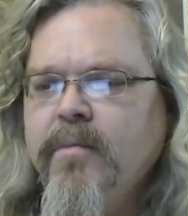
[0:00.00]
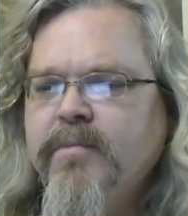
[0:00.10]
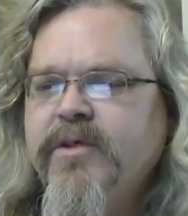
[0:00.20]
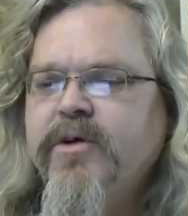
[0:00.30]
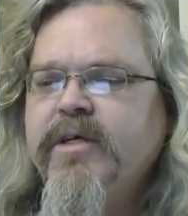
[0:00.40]

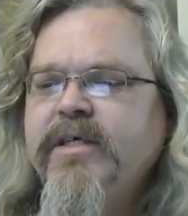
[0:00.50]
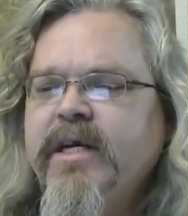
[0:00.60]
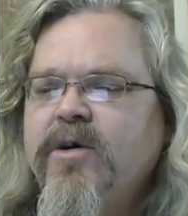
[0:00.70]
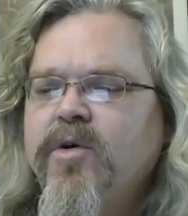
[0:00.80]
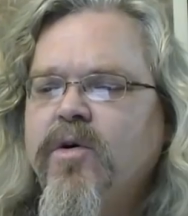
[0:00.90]
Missouri
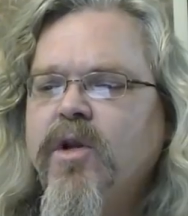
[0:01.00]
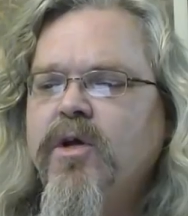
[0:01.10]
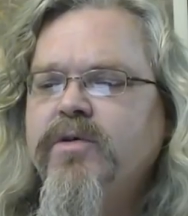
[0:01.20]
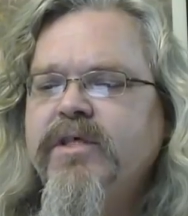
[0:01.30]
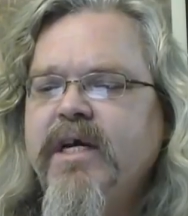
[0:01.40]
sinkhole
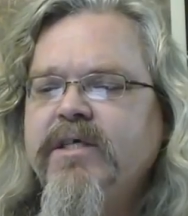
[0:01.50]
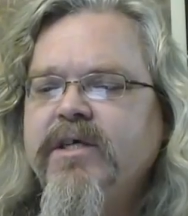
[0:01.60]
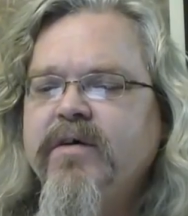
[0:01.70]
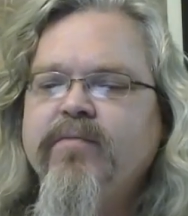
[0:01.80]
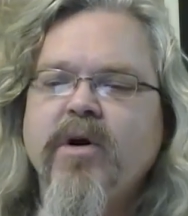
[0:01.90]
closed
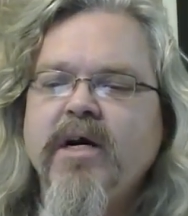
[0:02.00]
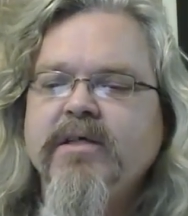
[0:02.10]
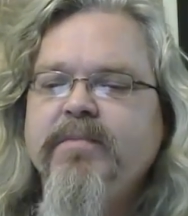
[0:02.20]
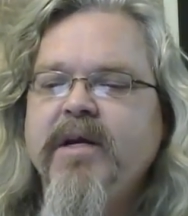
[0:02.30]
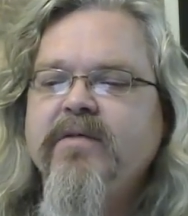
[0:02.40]
section of
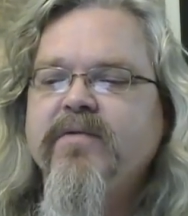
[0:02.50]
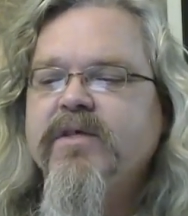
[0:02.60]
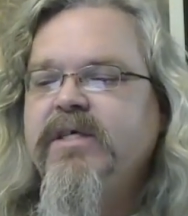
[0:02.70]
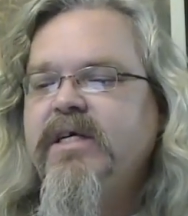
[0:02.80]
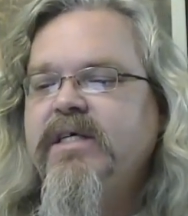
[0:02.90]
Prospect for
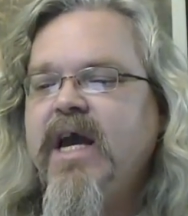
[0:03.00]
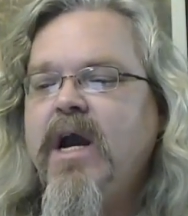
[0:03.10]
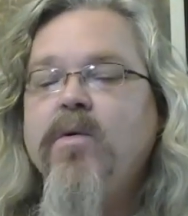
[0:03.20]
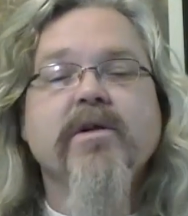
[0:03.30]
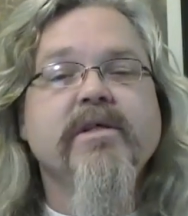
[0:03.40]
six
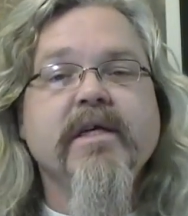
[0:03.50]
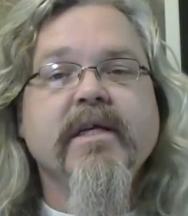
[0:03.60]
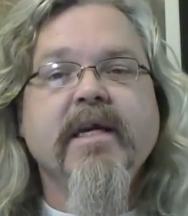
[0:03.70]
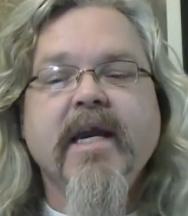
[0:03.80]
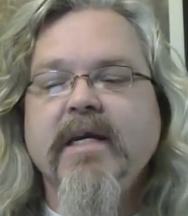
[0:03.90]
hours in
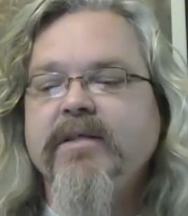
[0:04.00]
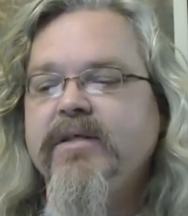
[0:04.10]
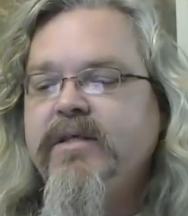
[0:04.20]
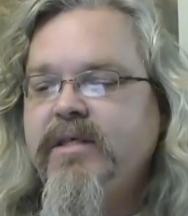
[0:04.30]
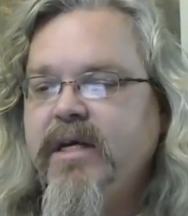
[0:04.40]

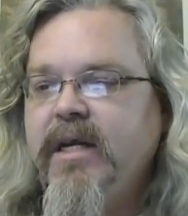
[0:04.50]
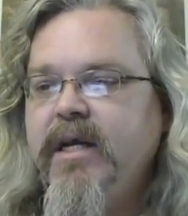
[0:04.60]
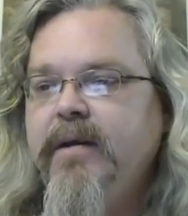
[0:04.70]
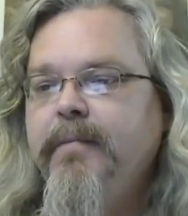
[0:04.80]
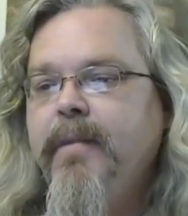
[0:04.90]
Kansas City